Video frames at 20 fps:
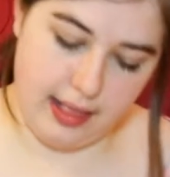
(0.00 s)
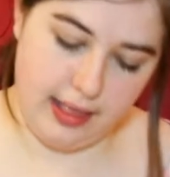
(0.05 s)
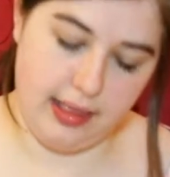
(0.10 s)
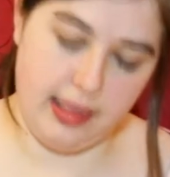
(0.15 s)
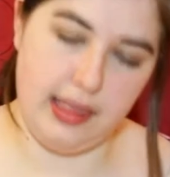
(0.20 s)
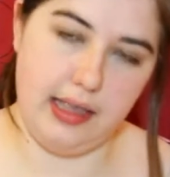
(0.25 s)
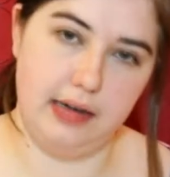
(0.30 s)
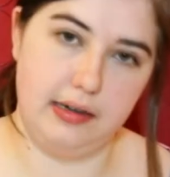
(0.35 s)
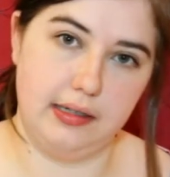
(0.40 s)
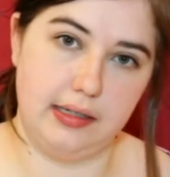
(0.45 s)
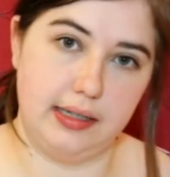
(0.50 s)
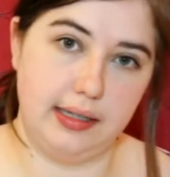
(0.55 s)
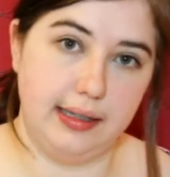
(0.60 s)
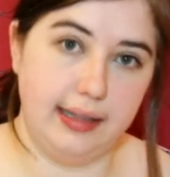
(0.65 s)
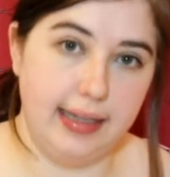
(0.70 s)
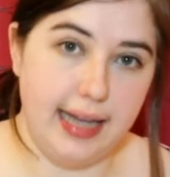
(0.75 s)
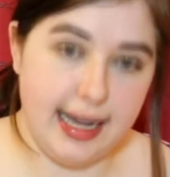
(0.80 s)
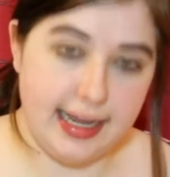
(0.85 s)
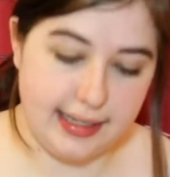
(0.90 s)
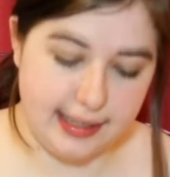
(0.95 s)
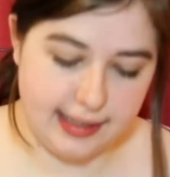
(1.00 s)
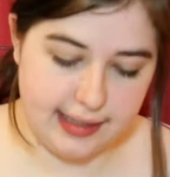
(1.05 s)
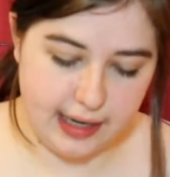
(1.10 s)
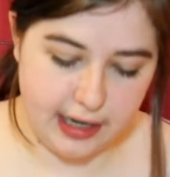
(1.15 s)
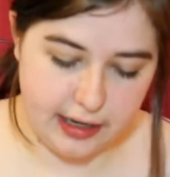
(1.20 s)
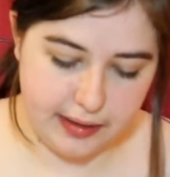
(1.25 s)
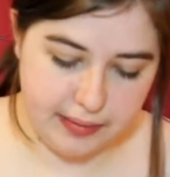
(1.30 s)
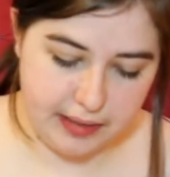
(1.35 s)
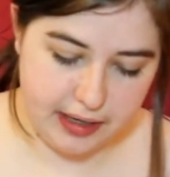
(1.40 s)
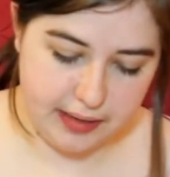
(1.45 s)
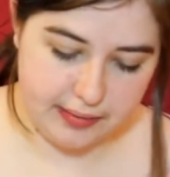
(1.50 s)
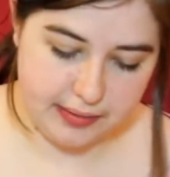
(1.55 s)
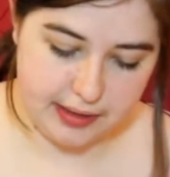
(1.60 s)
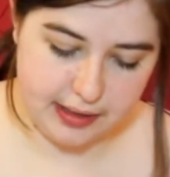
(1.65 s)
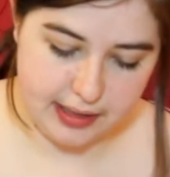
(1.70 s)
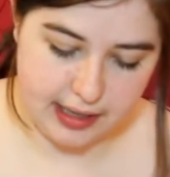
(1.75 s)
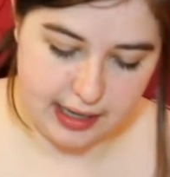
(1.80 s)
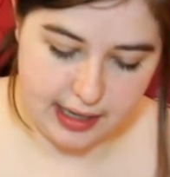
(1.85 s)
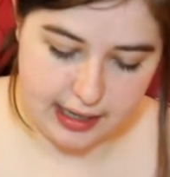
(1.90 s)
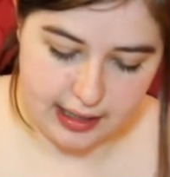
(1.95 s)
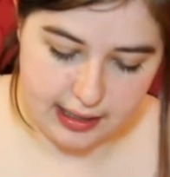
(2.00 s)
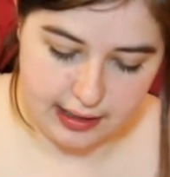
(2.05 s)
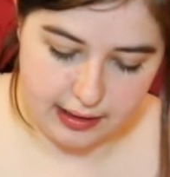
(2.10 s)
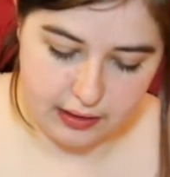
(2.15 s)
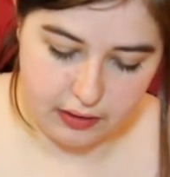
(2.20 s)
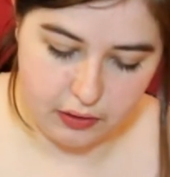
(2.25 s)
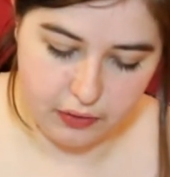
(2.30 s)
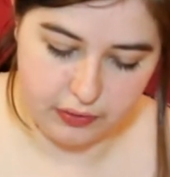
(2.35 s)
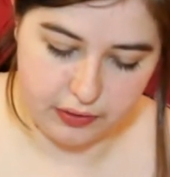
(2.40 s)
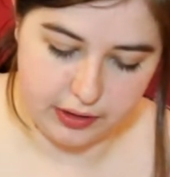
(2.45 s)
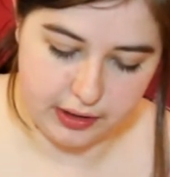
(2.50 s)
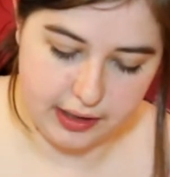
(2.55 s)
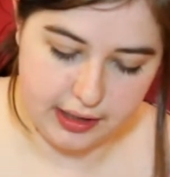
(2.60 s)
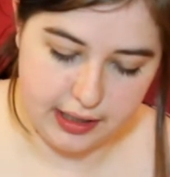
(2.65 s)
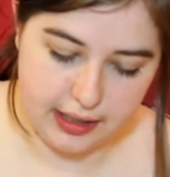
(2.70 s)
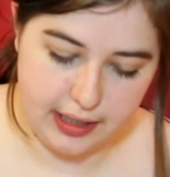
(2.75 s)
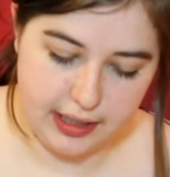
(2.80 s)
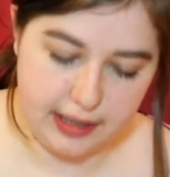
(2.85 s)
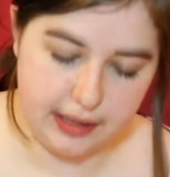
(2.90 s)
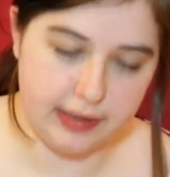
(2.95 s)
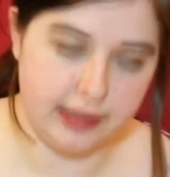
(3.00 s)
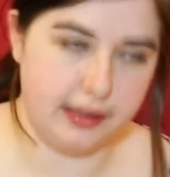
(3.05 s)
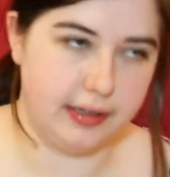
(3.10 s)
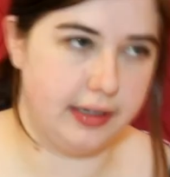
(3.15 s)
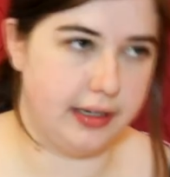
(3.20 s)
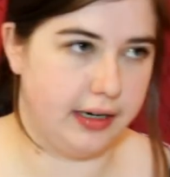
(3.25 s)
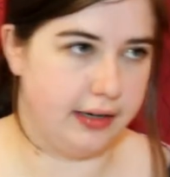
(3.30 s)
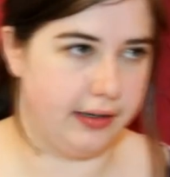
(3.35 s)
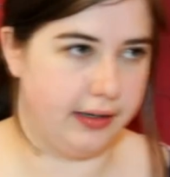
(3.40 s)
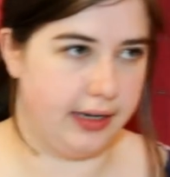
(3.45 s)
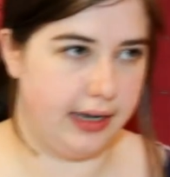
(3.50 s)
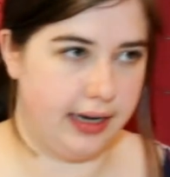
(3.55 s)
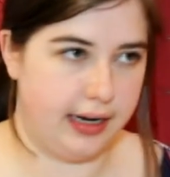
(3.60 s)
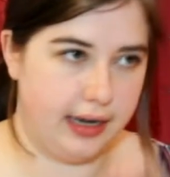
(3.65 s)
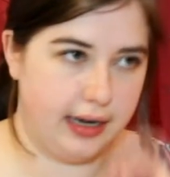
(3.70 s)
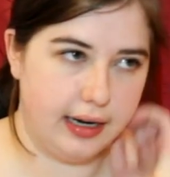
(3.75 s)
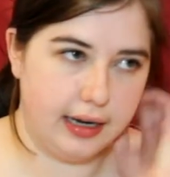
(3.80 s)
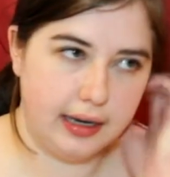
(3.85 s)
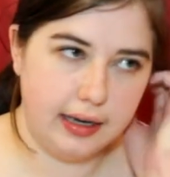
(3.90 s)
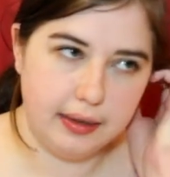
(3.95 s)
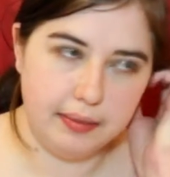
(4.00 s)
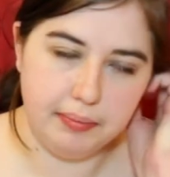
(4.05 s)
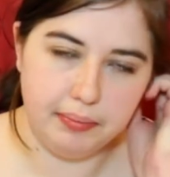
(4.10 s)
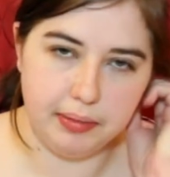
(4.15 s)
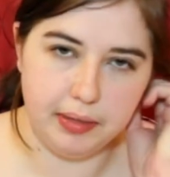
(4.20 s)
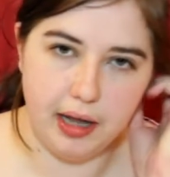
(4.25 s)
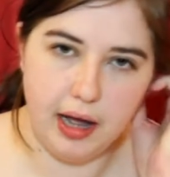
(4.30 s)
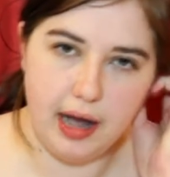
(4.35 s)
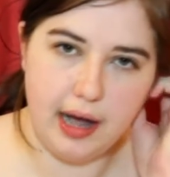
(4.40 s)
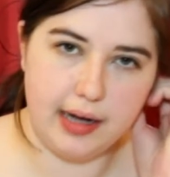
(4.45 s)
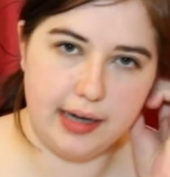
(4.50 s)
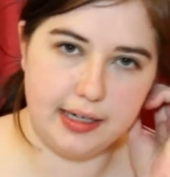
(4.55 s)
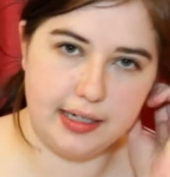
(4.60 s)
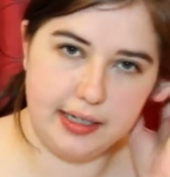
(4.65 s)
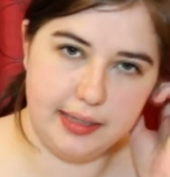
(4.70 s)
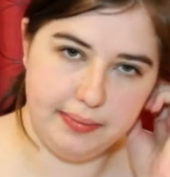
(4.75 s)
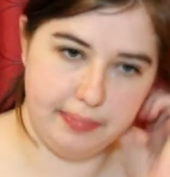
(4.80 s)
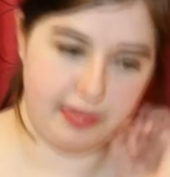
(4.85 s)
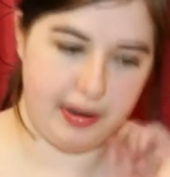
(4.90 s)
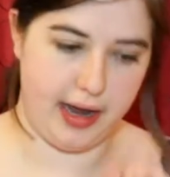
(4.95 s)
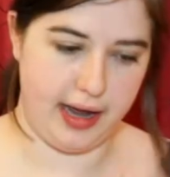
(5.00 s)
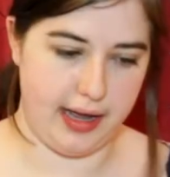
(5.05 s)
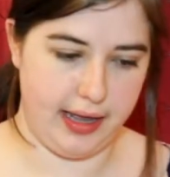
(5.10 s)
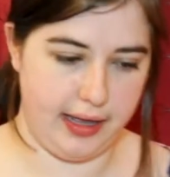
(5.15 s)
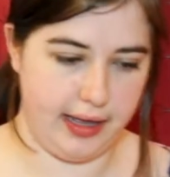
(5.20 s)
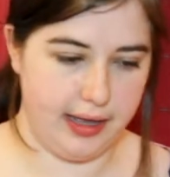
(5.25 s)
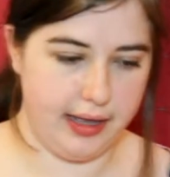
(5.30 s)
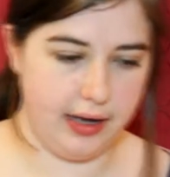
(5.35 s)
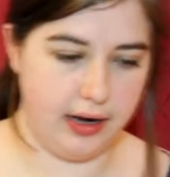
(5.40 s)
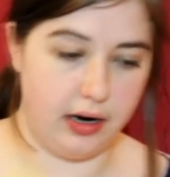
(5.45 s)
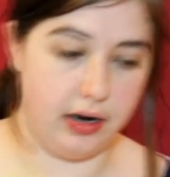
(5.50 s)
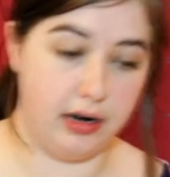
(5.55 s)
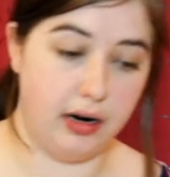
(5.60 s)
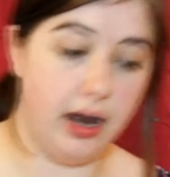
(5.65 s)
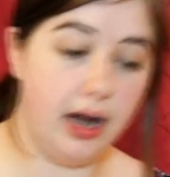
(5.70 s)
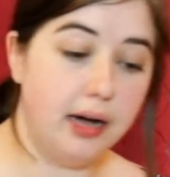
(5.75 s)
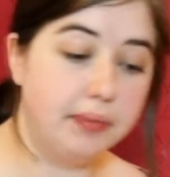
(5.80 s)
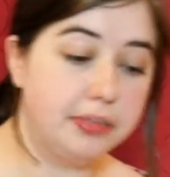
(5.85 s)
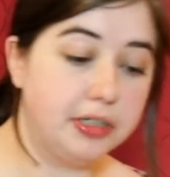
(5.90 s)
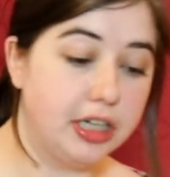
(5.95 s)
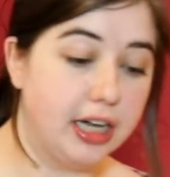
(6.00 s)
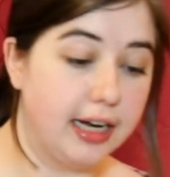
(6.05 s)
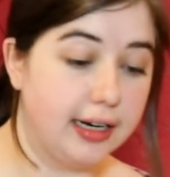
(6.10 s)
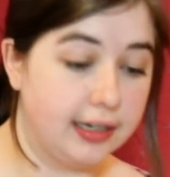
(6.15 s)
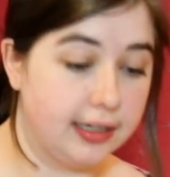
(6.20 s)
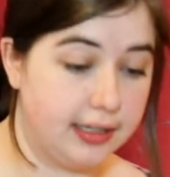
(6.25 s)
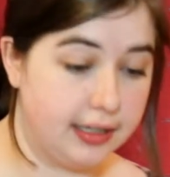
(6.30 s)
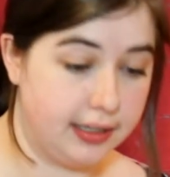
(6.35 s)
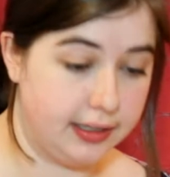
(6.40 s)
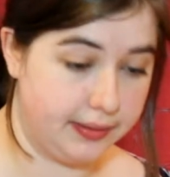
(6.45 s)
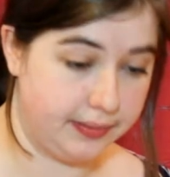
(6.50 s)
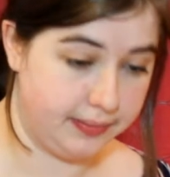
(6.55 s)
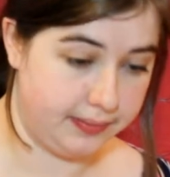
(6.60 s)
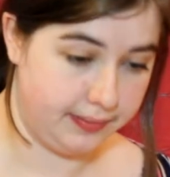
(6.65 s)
there's less sunbeams than over here that are getting blocked by our object.